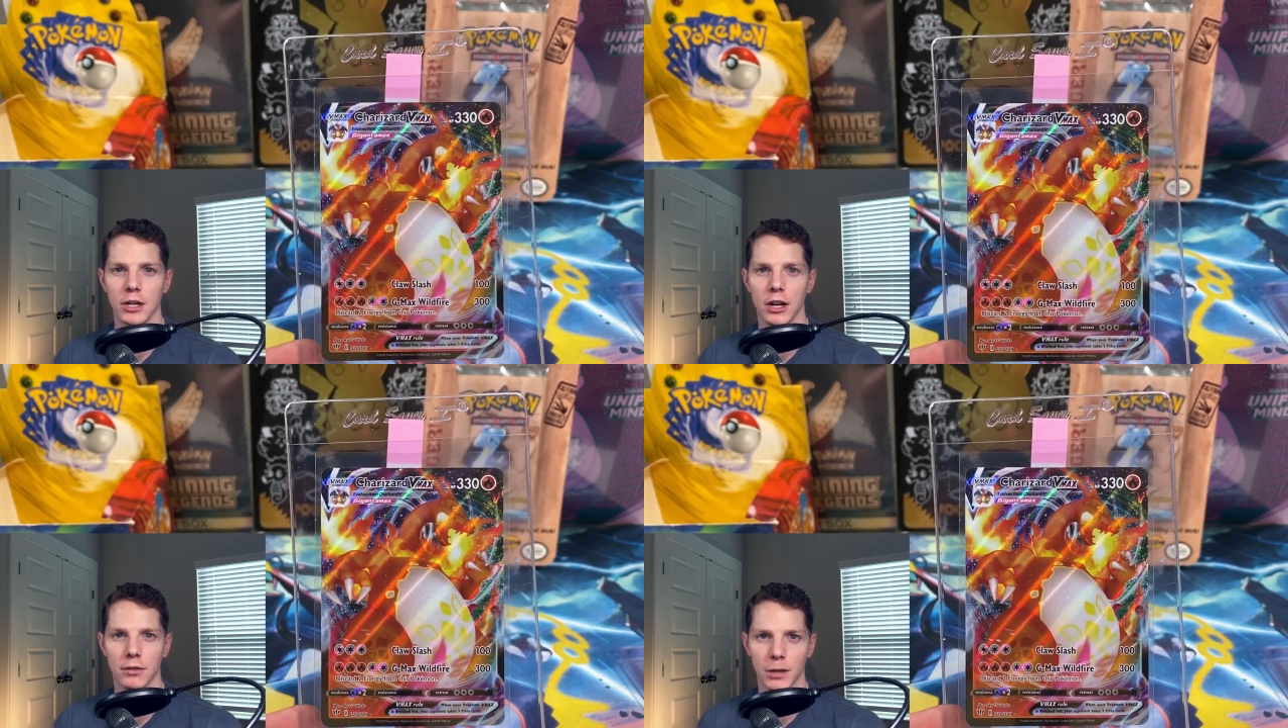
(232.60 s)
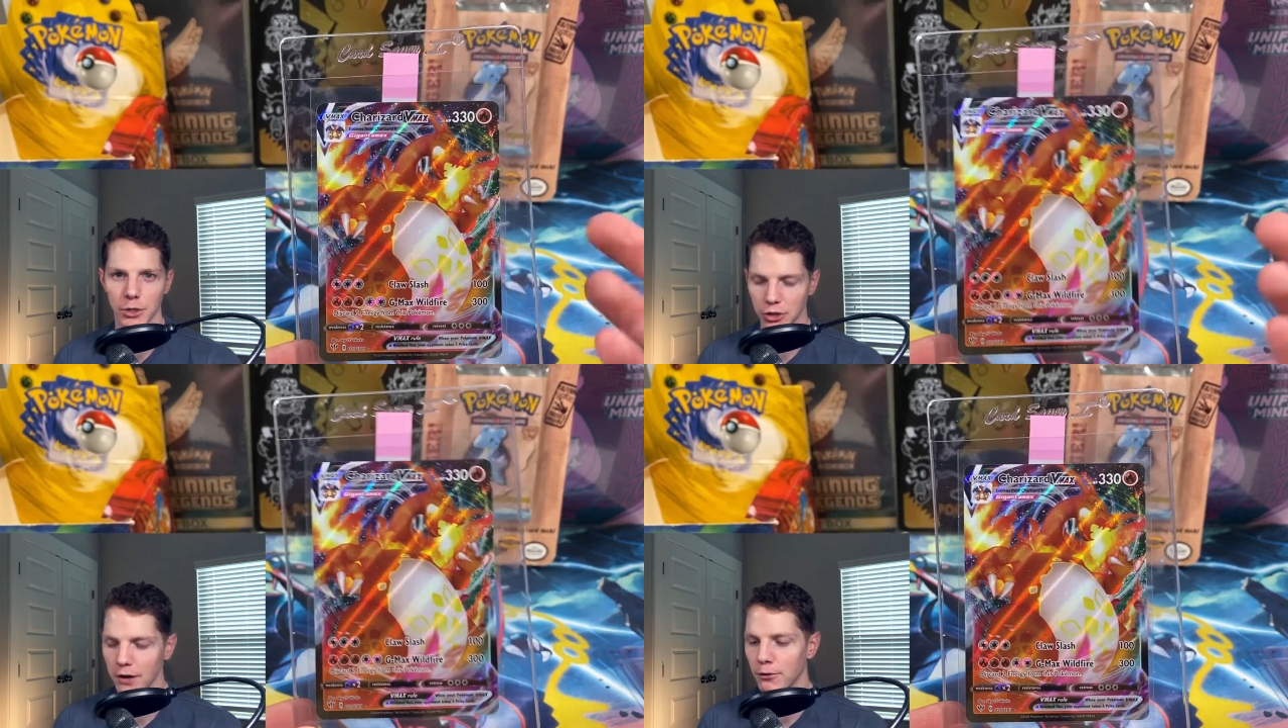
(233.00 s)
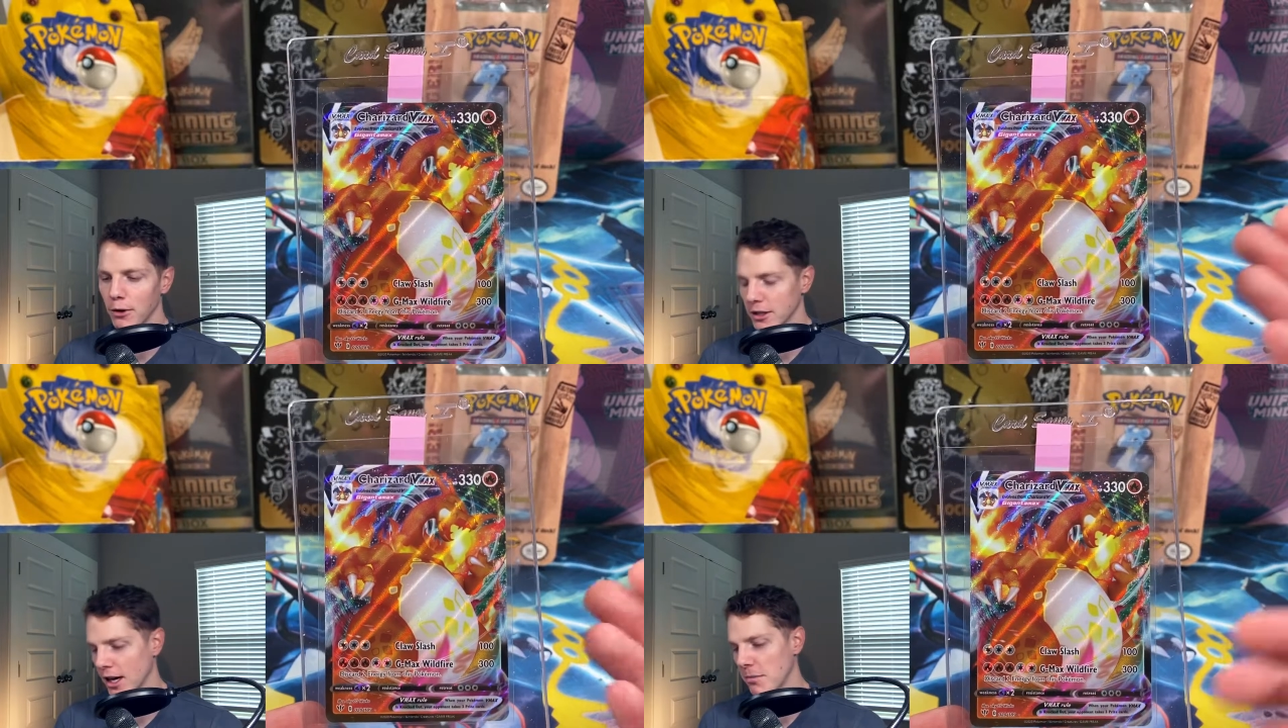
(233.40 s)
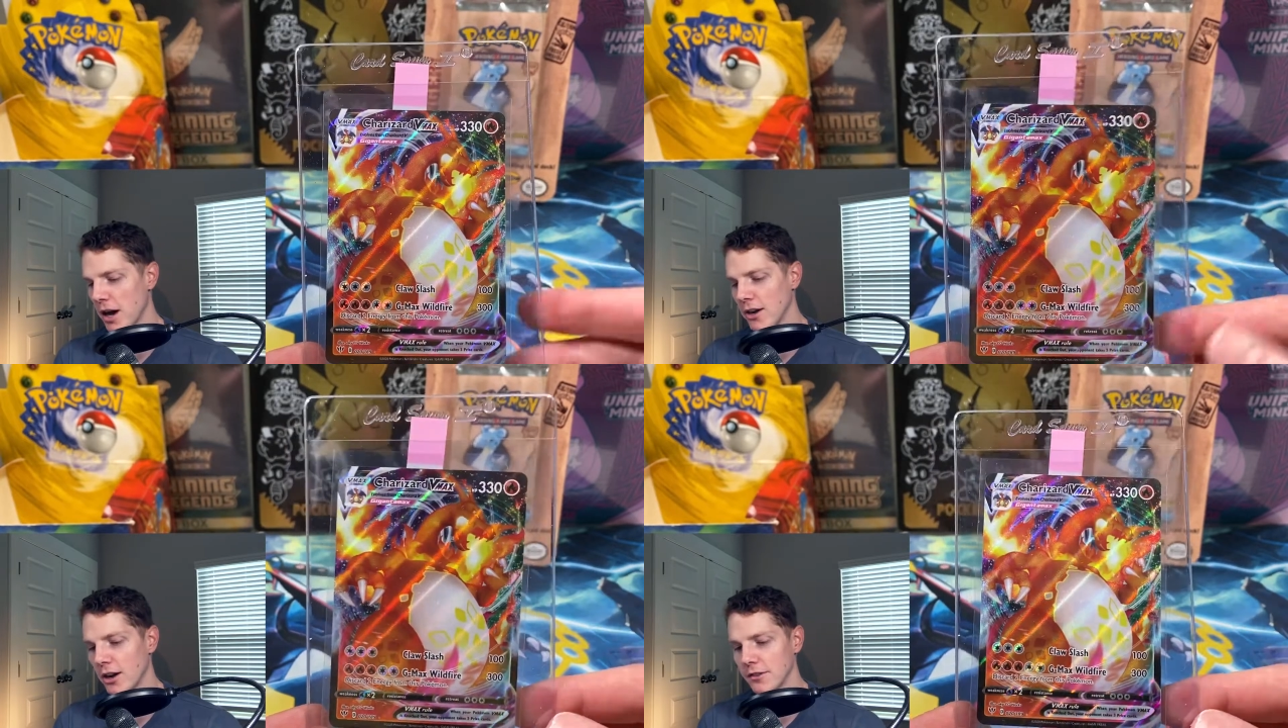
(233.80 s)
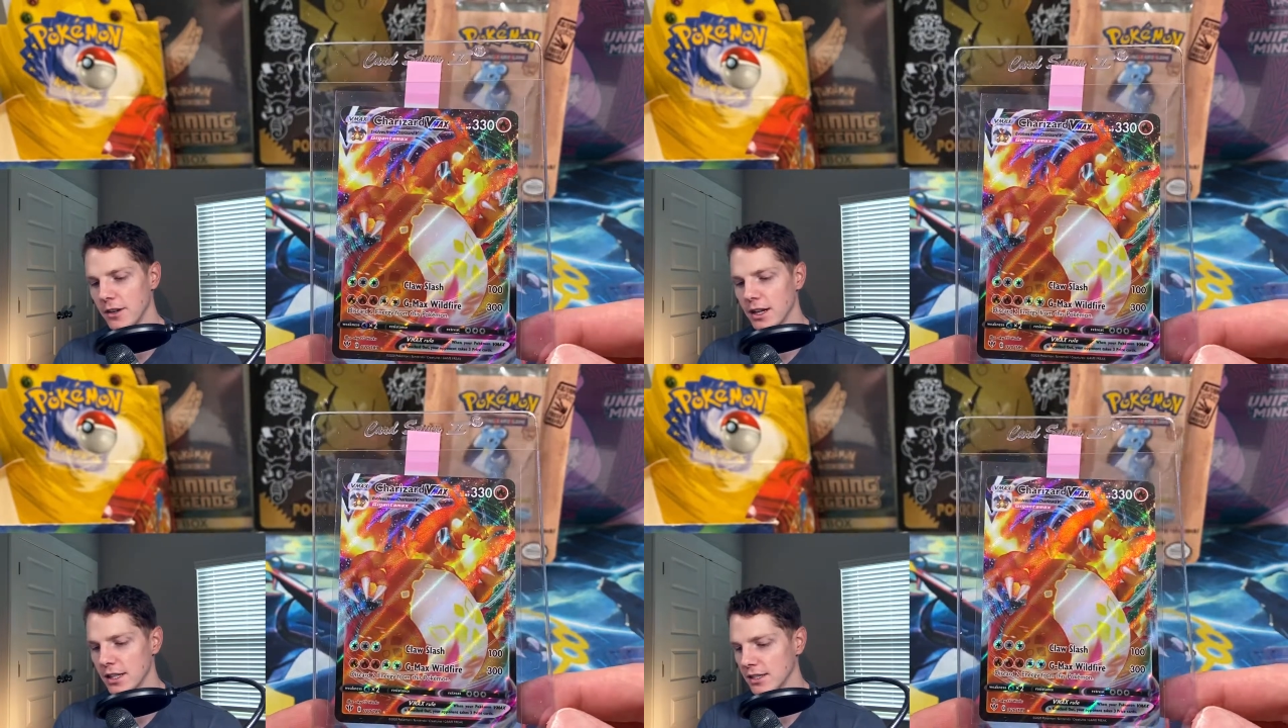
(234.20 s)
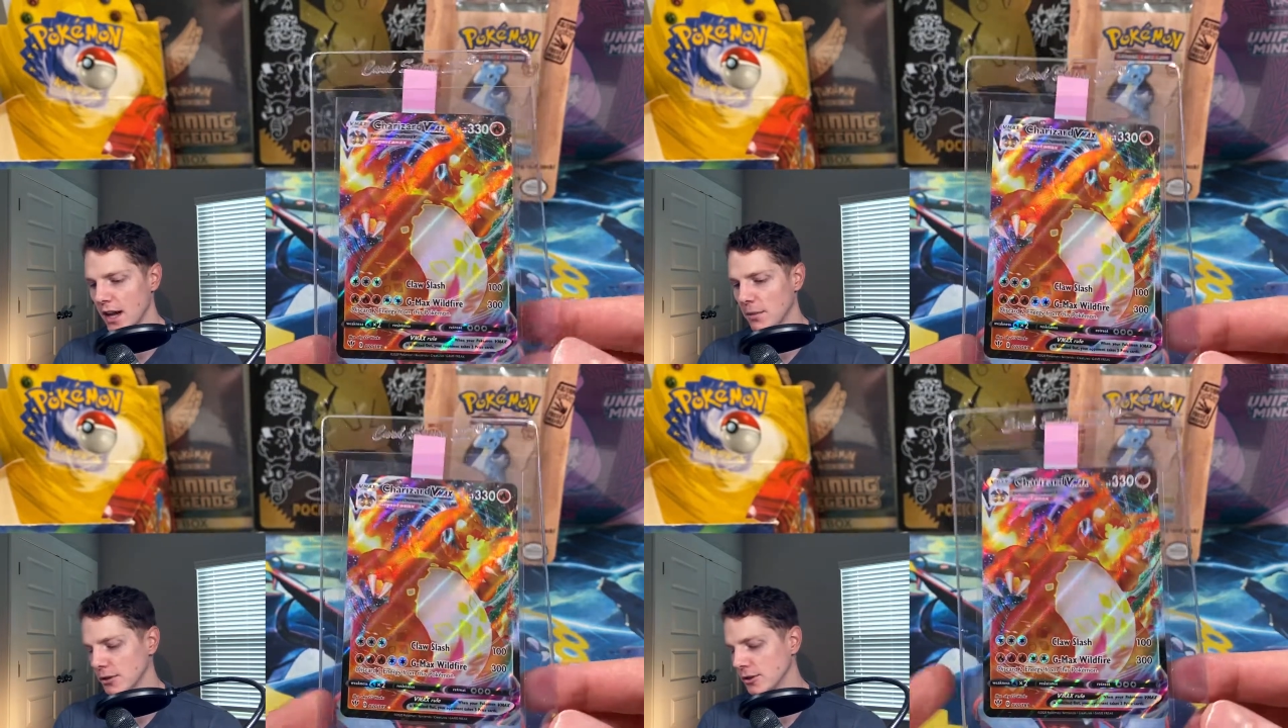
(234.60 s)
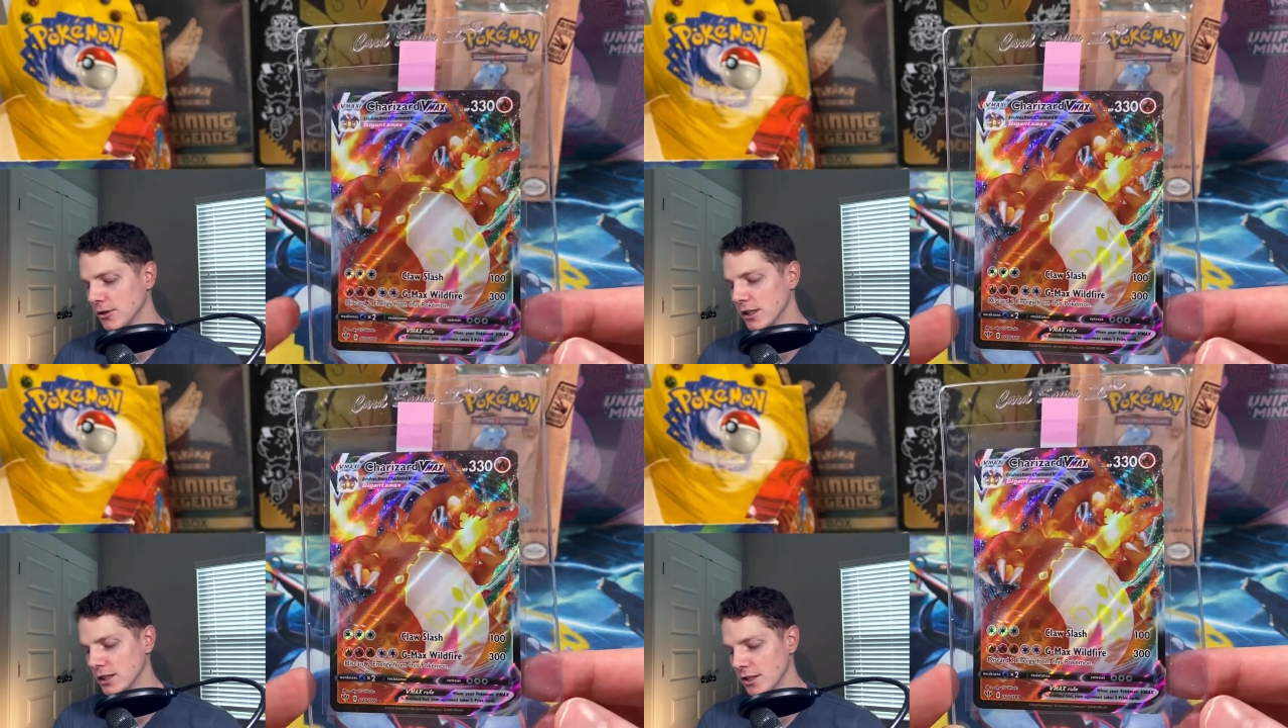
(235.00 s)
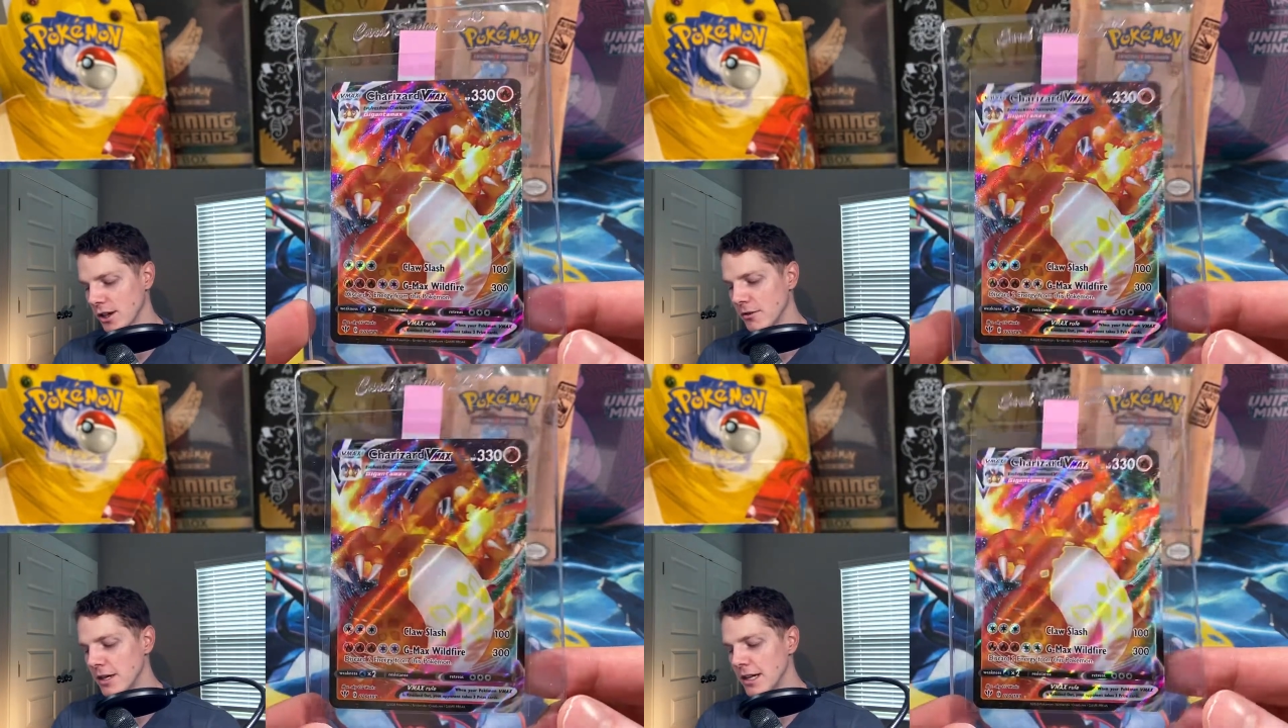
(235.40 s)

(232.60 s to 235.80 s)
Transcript: can we trade for it? Can I buy it off you? And he said absolutely. So